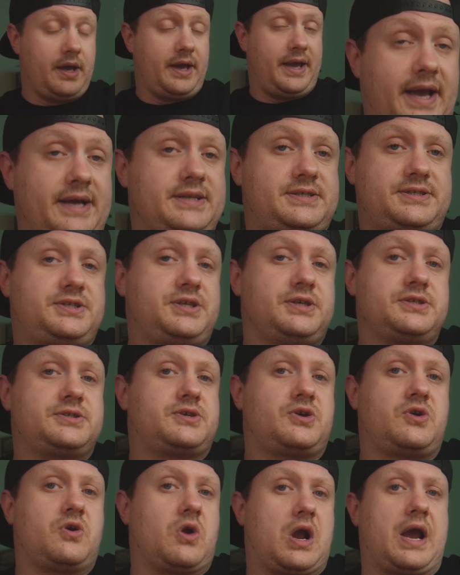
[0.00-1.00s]
it's
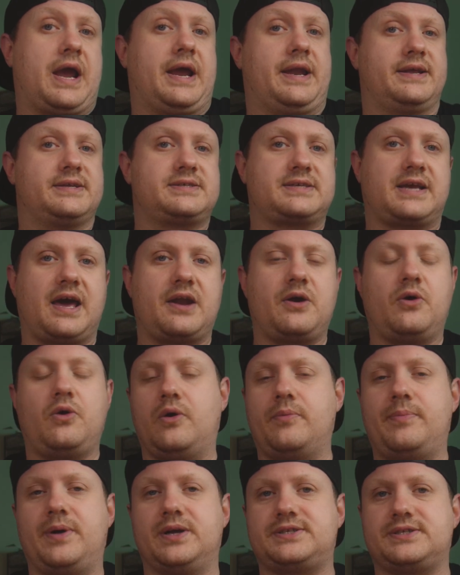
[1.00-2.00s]
just great. It's got a
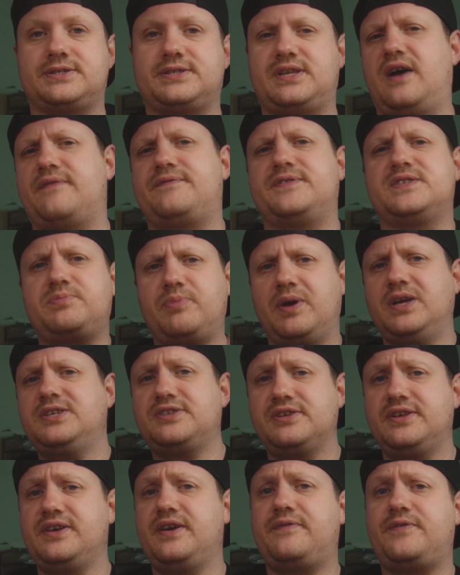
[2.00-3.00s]
whole bunch of stuff,
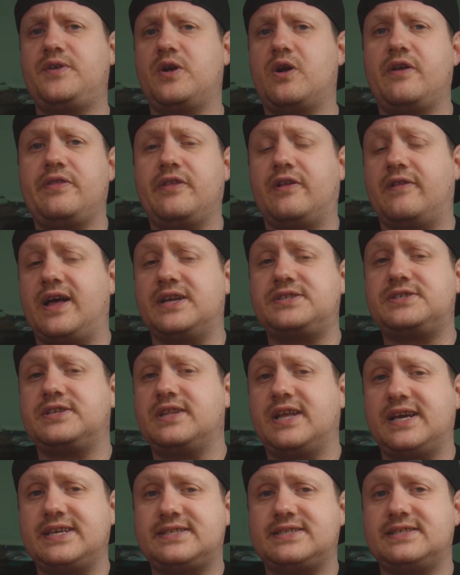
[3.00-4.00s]
especially if you're on the Legend
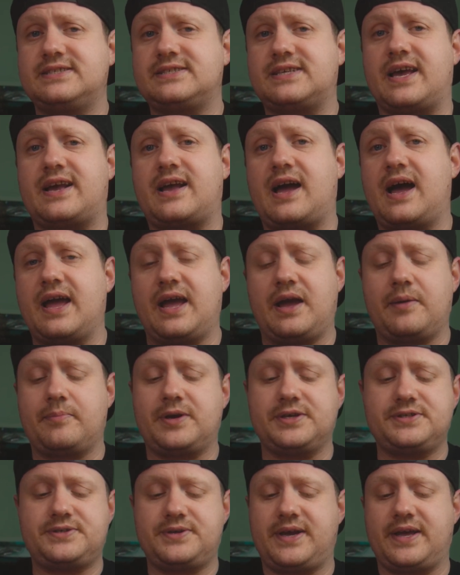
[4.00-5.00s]
license like I am,
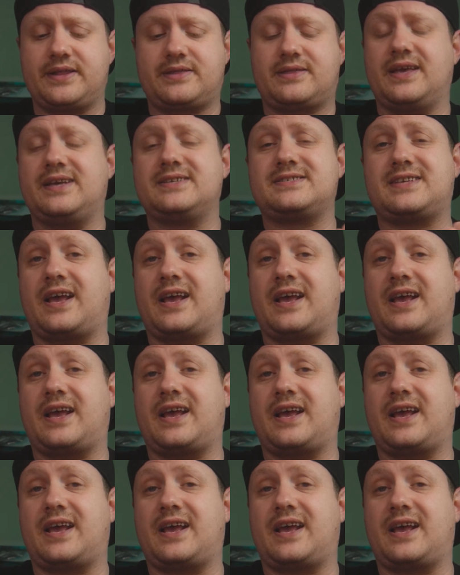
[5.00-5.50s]
because you get things